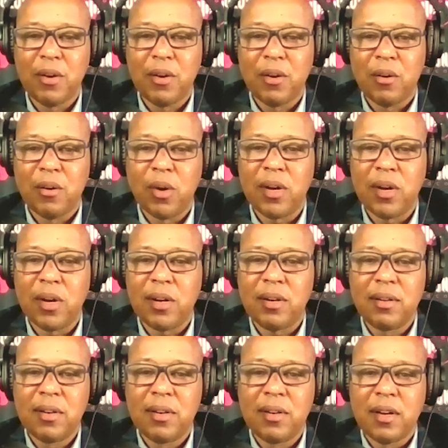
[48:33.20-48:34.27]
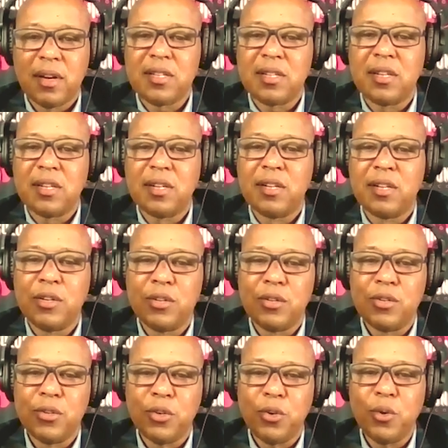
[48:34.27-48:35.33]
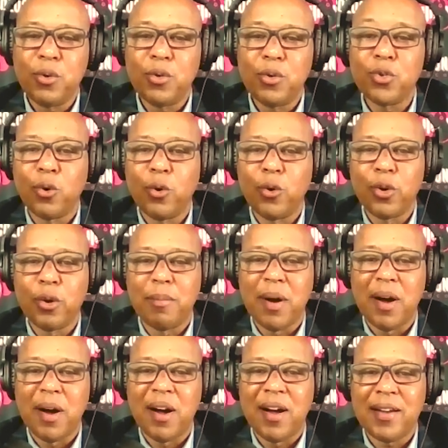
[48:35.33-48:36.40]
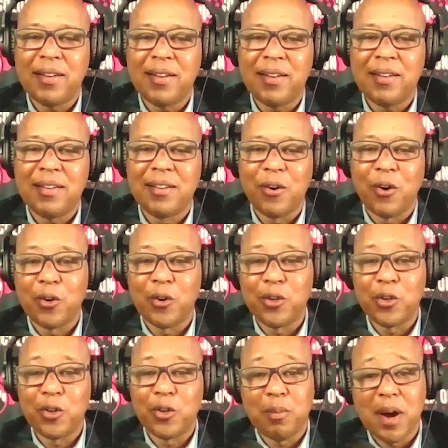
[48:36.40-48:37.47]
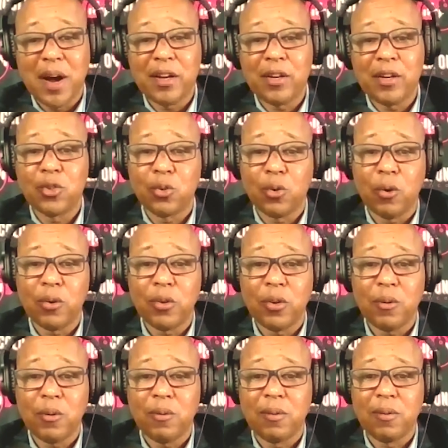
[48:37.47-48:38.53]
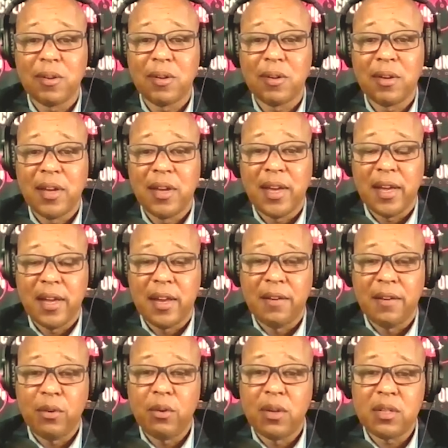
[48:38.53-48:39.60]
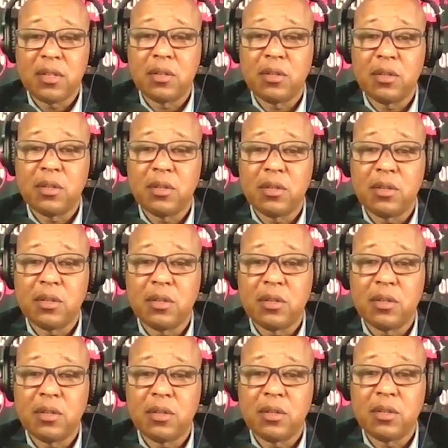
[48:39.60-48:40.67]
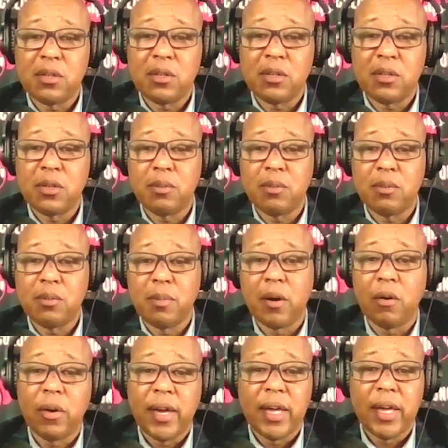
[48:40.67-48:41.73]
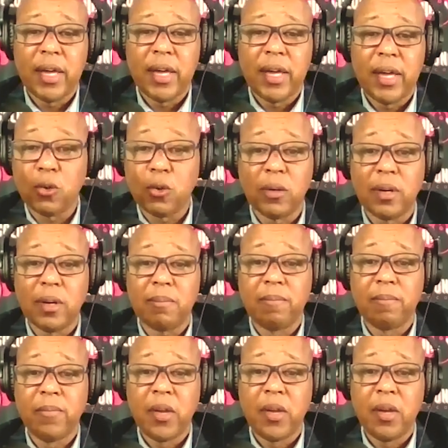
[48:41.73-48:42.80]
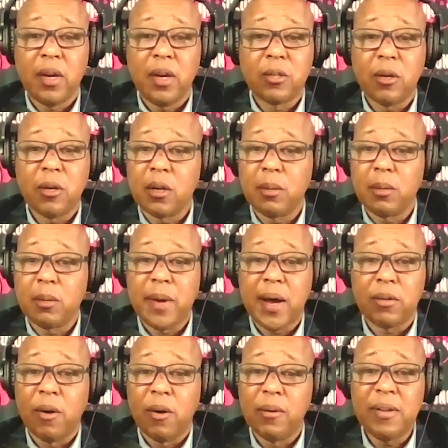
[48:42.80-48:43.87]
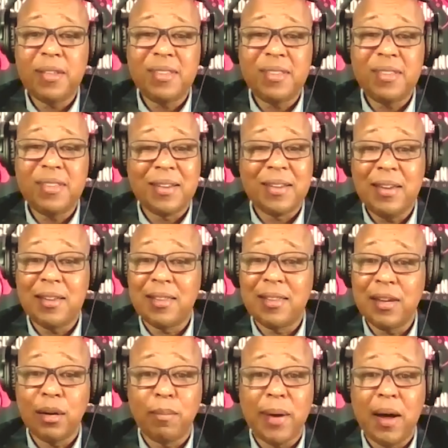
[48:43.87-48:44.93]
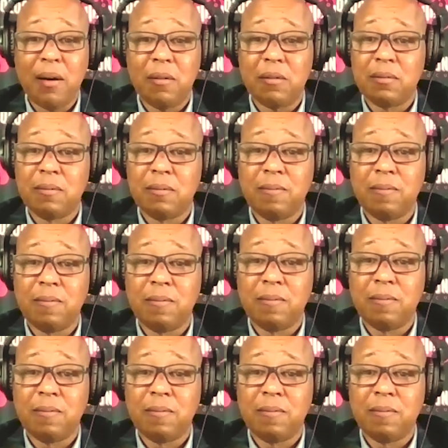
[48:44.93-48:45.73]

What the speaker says: One is, do you control your mind, or does your mind control you? And if you listen to Merrill in the beginning, his mind controlled him. He talked about the only thing that he can think about